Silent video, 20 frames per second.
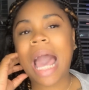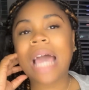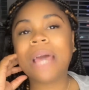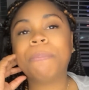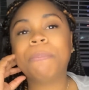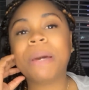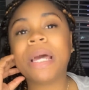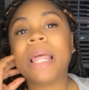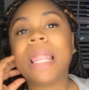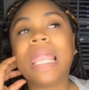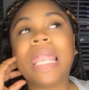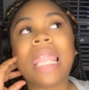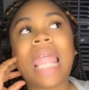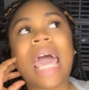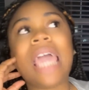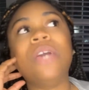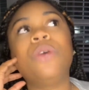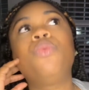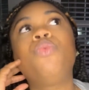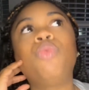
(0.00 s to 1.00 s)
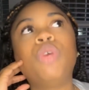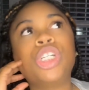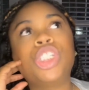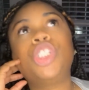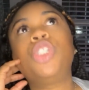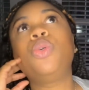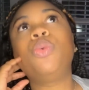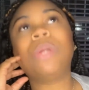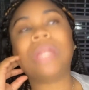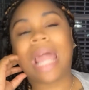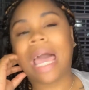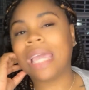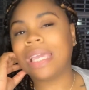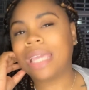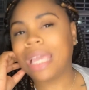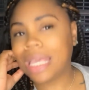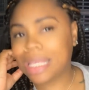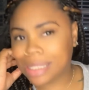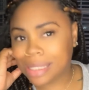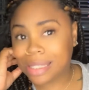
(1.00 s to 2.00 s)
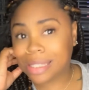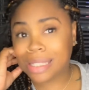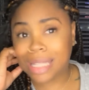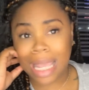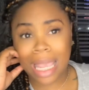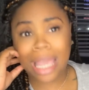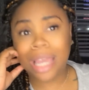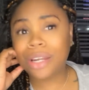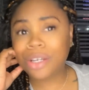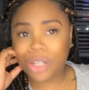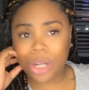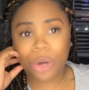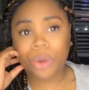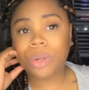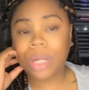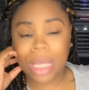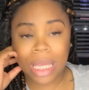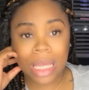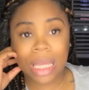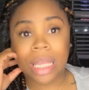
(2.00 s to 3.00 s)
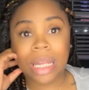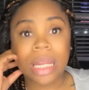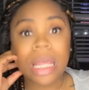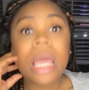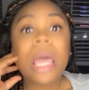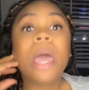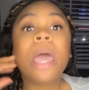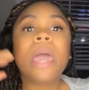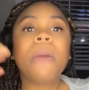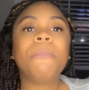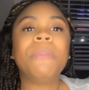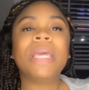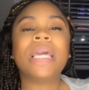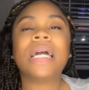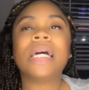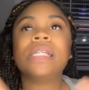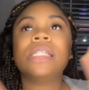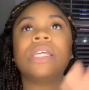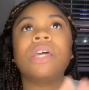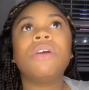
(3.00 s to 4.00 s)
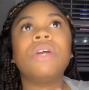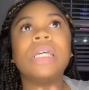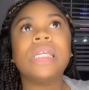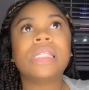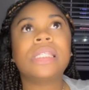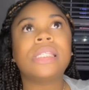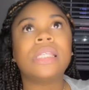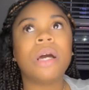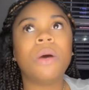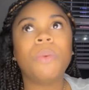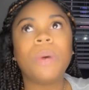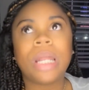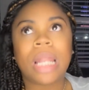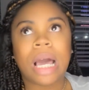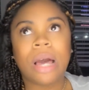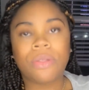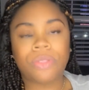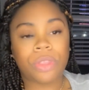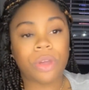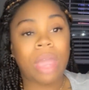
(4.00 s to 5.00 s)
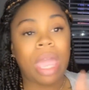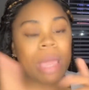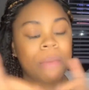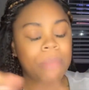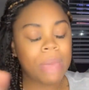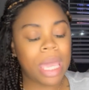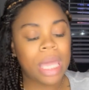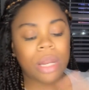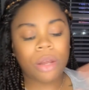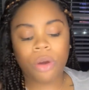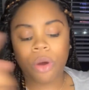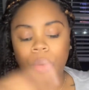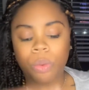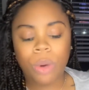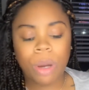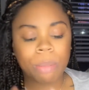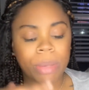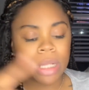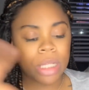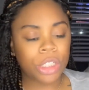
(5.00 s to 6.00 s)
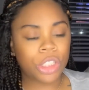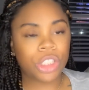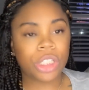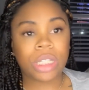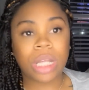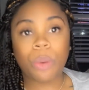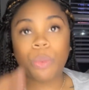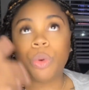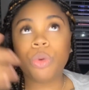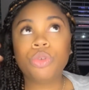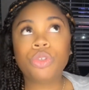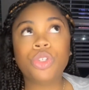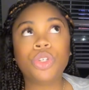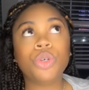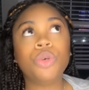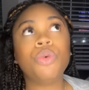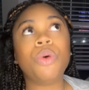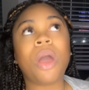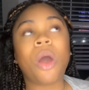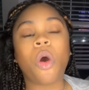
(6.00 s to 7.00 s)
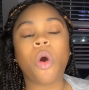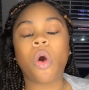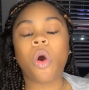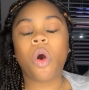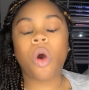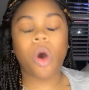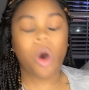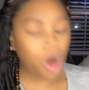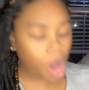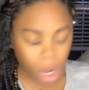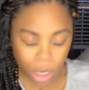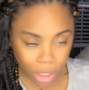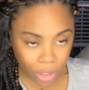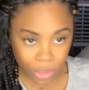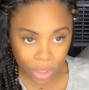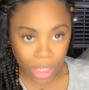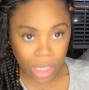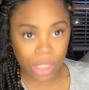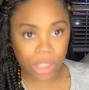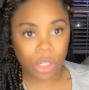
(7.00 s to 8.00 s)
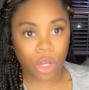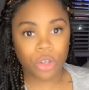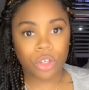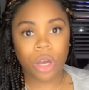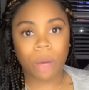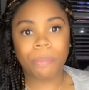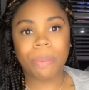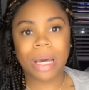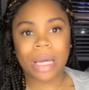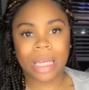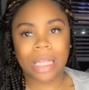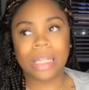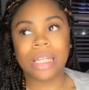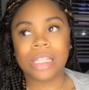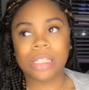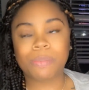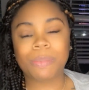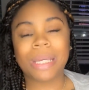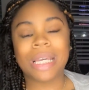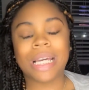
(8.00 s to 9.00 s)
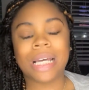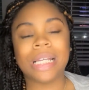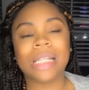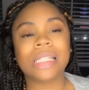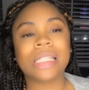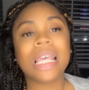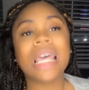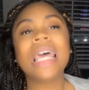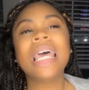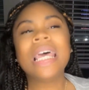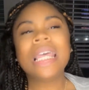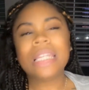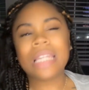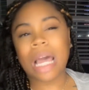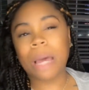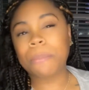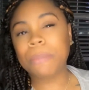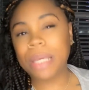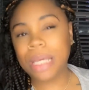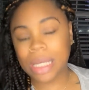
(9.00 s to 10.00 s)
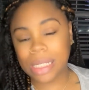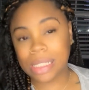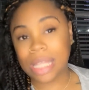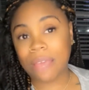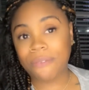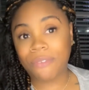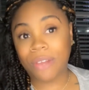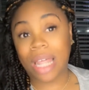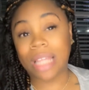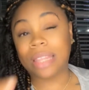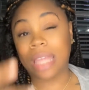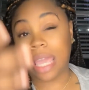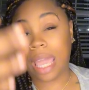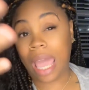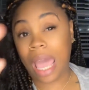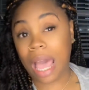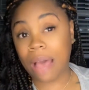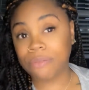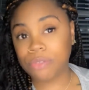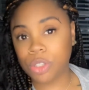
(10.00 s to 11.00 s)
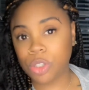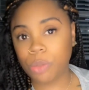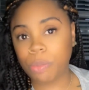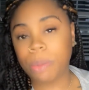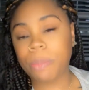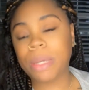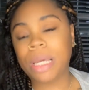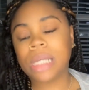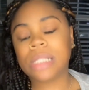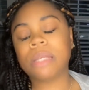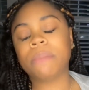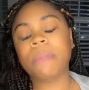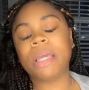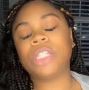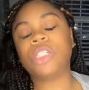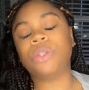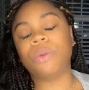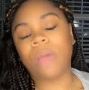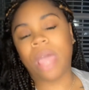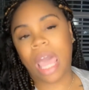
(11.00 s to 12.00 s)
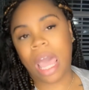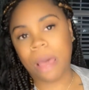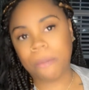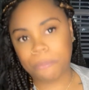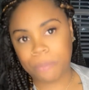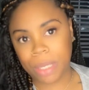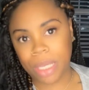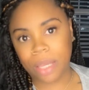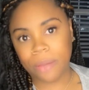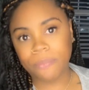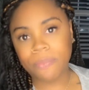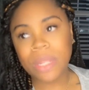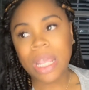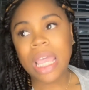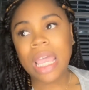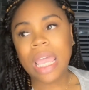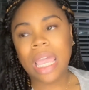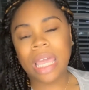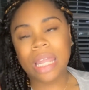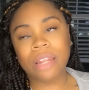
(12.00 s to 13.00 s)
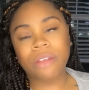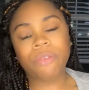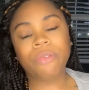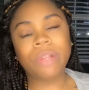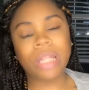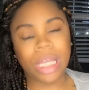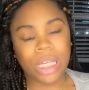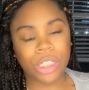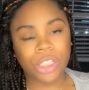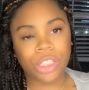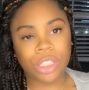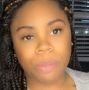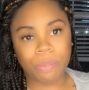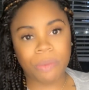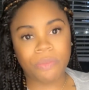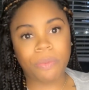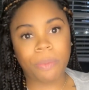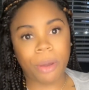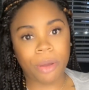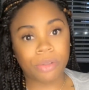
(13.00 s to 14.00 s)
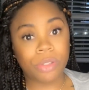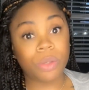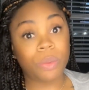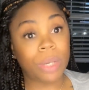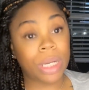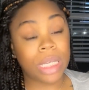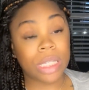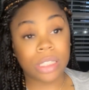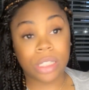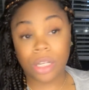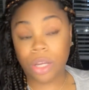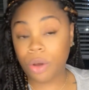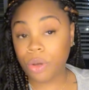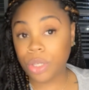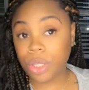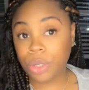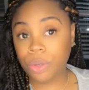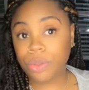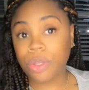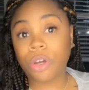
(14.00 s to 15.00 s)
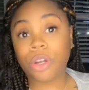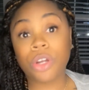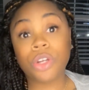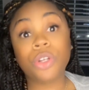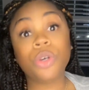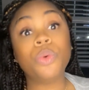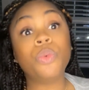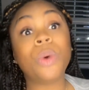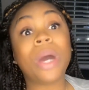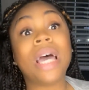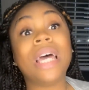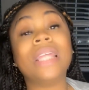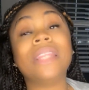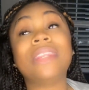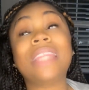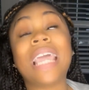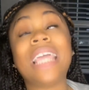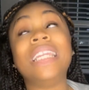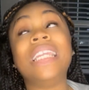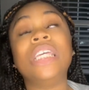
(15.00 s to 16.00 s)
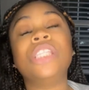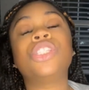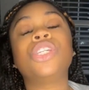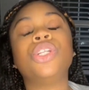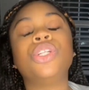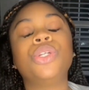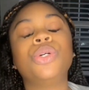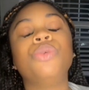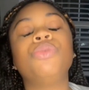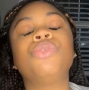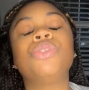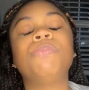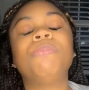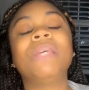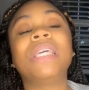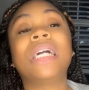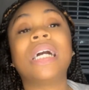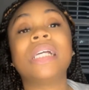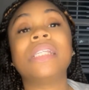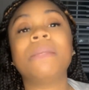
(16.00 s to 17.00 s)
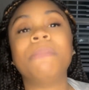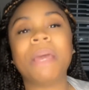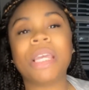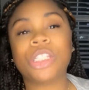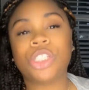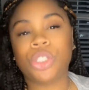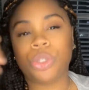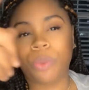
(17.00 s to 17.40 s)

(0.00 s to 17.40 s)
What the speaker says: But like what you like and stand on it, because there is someone out there, a man or a woman, legit, that will do all the things on your bucket list, because not because they feel like they have to, but because it makes you happy. And in a relationship, if a person want to get to know you, they're going to do what they need to do because it makes you